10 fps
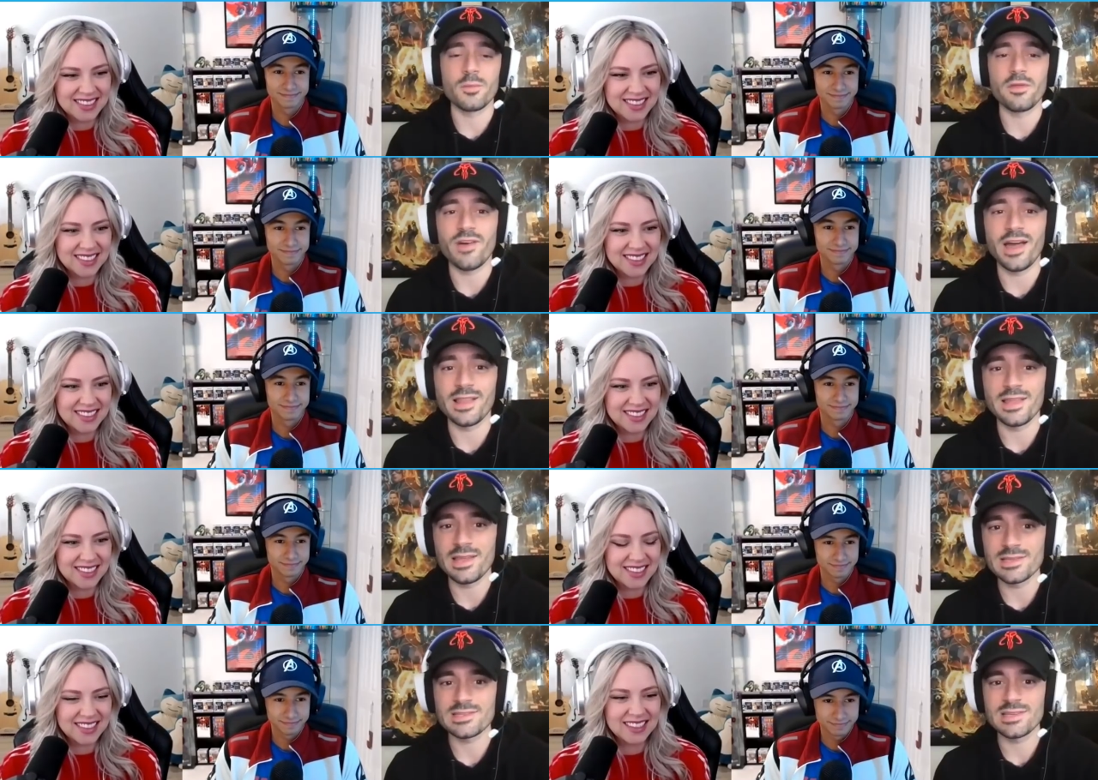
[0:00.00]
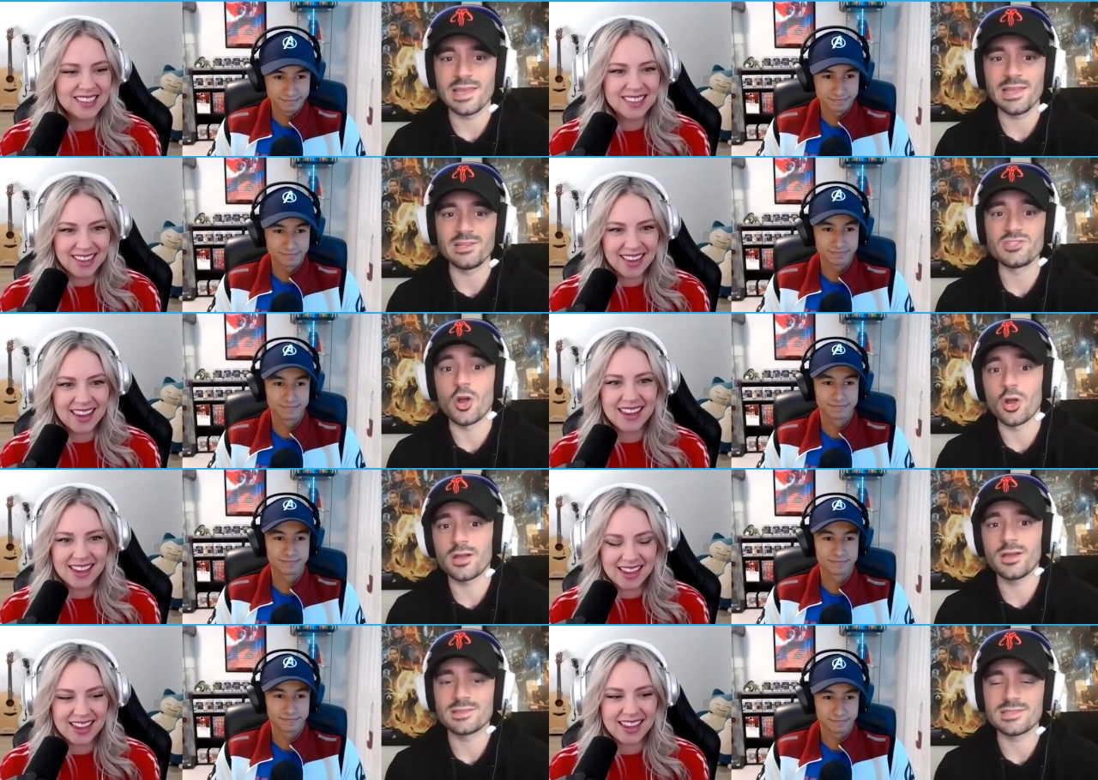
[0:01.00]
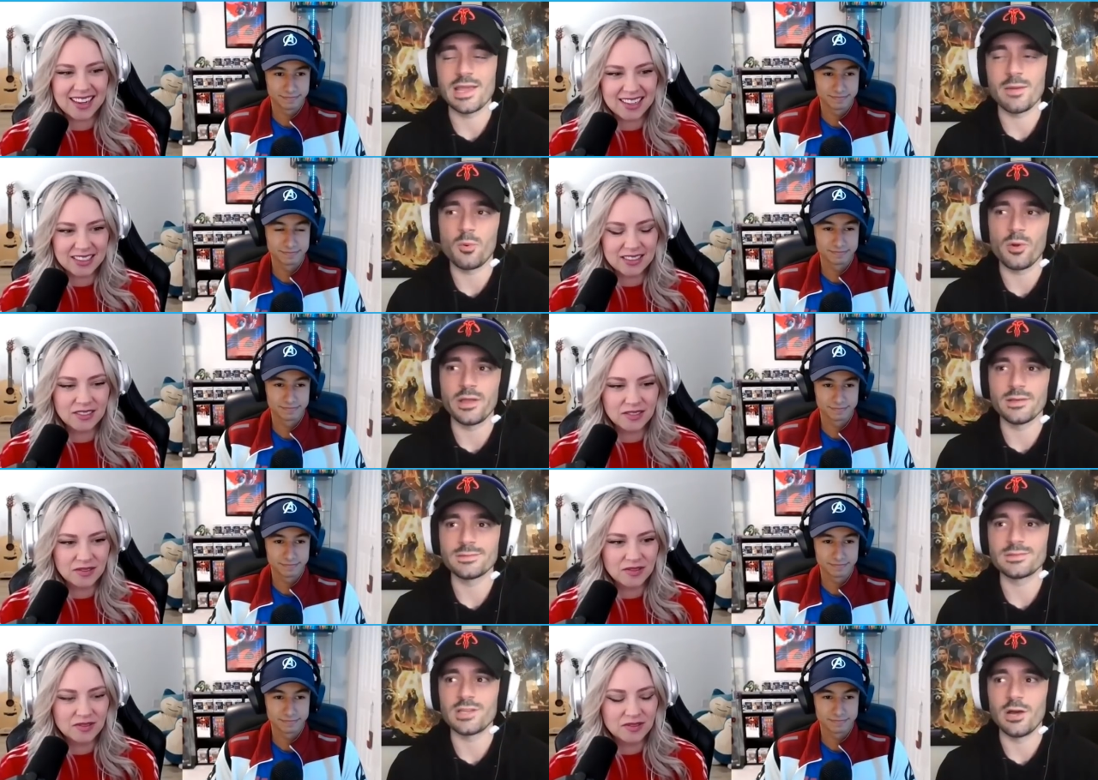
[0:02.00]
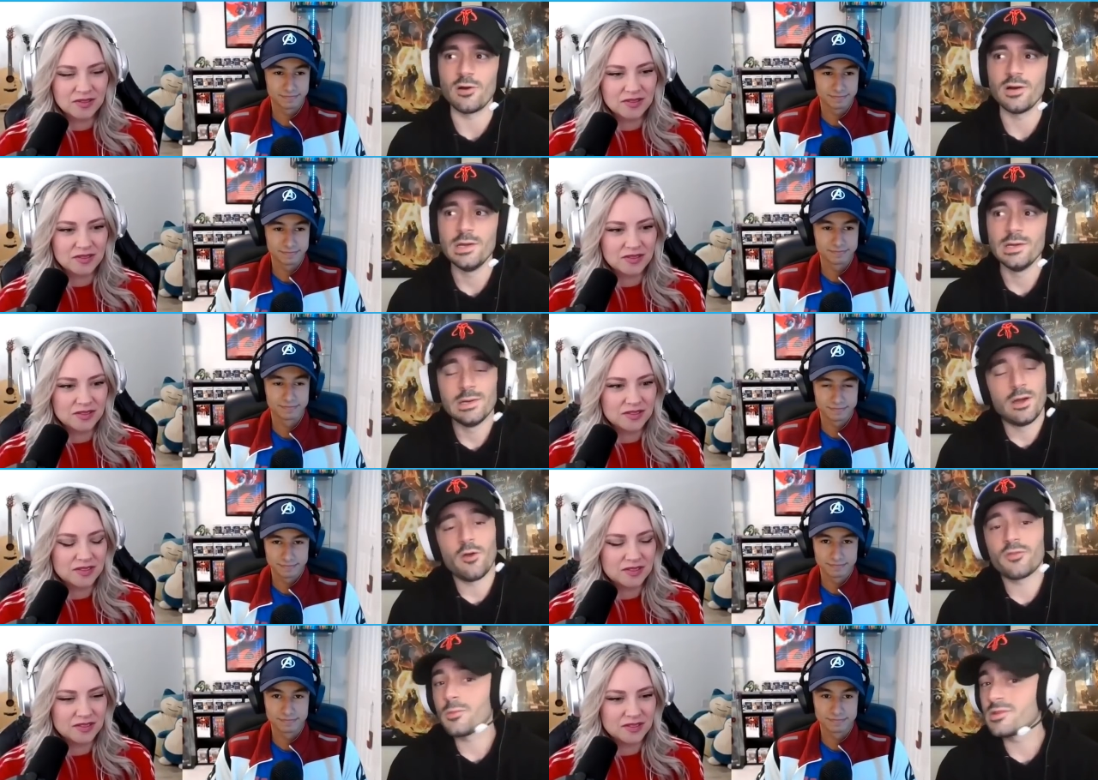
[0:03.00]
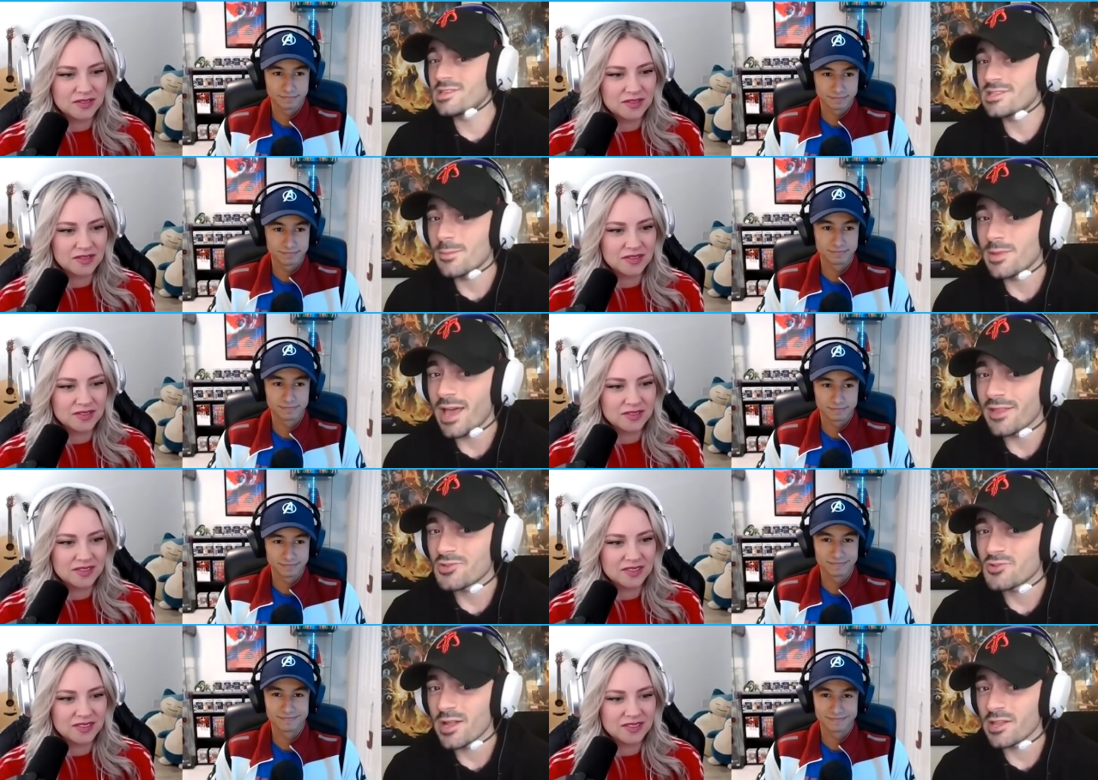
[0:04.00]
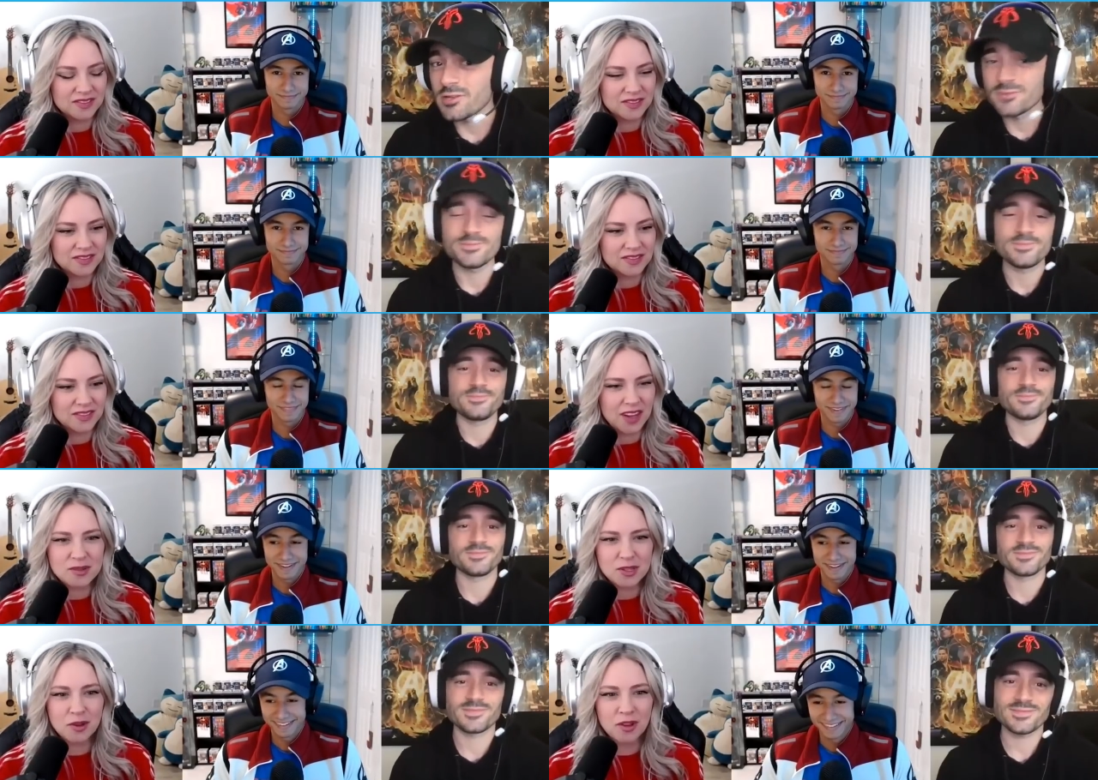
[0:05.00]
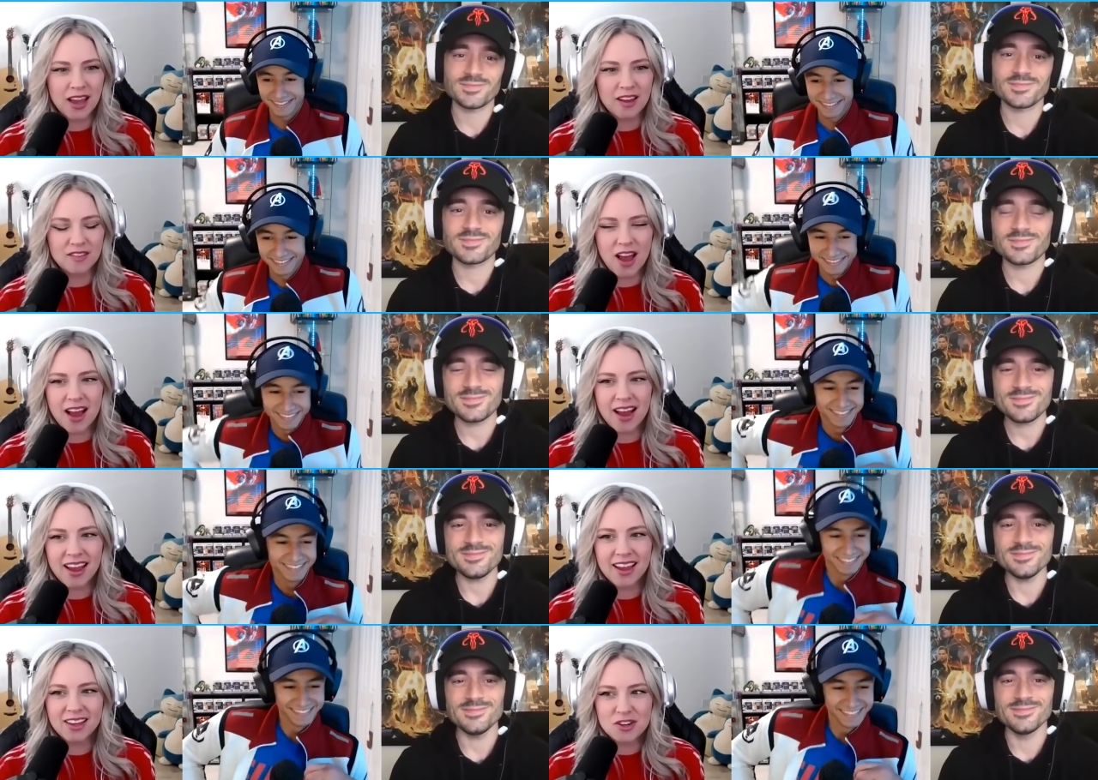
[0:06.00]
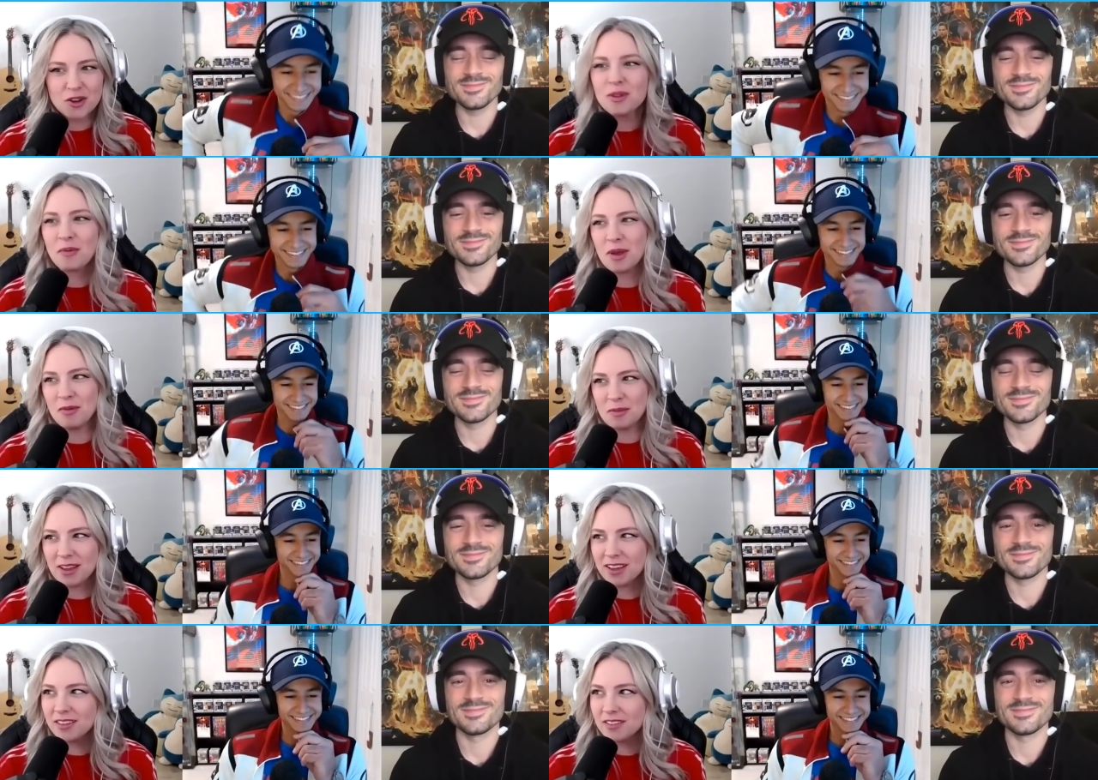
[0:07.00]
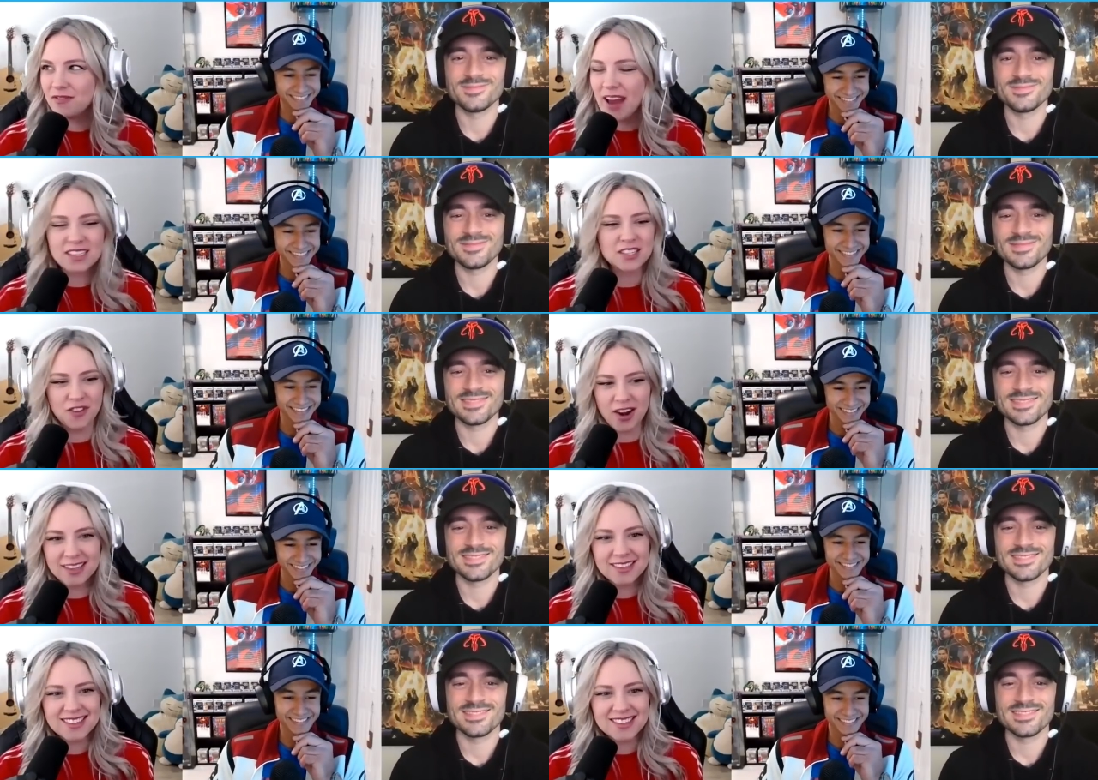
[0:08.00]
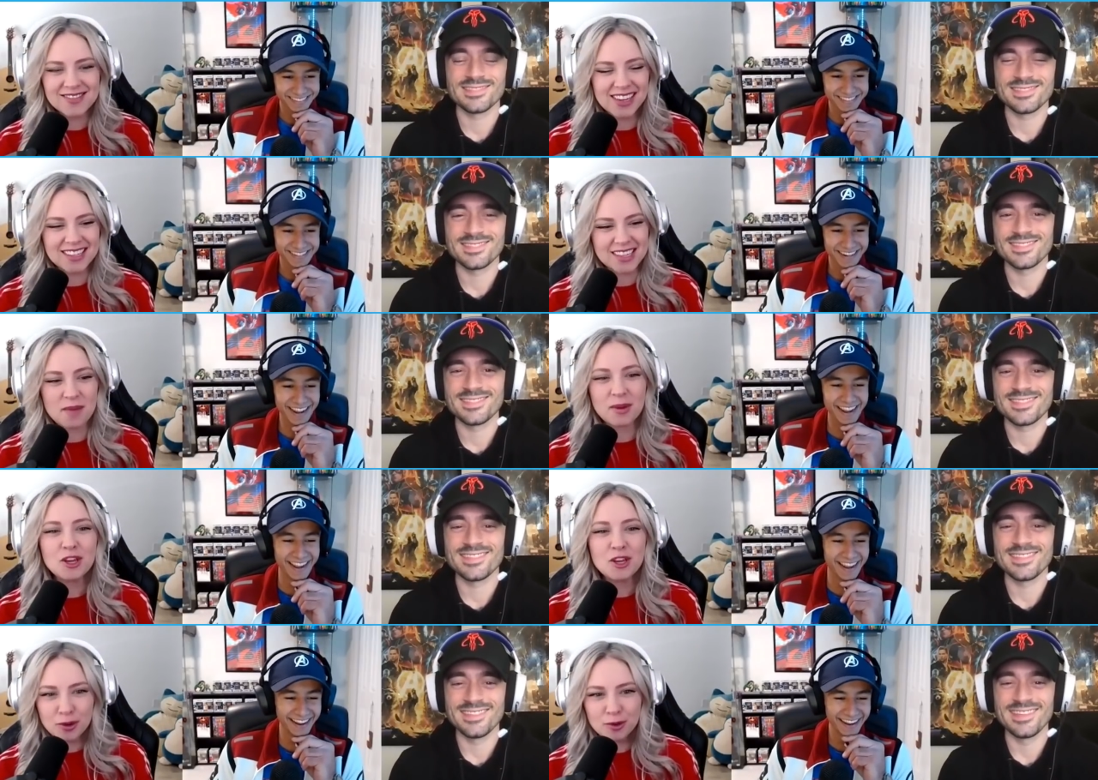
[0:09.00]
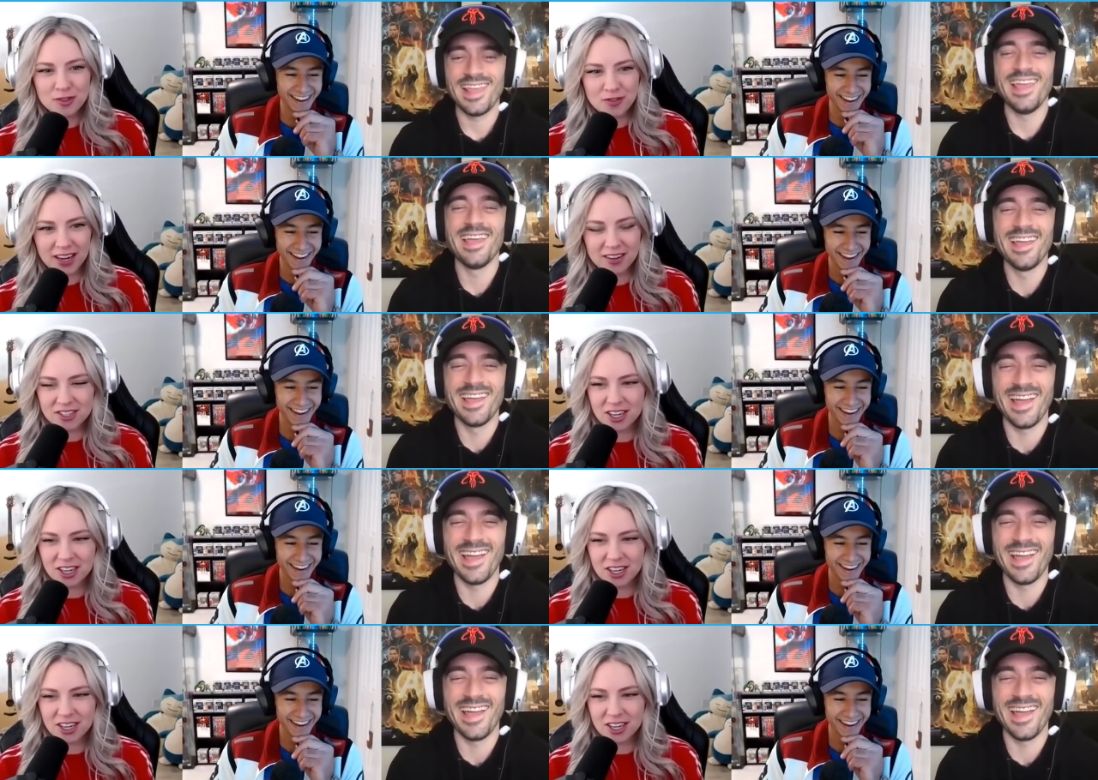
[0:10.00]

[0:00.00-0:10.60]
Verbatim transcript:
Speaker 1: violent and dark standpoint. So hopefully, we see some of that in the trailer.
Speaker 2: Absolutely, I I knew that we would be fast friends because I'm a huge fan of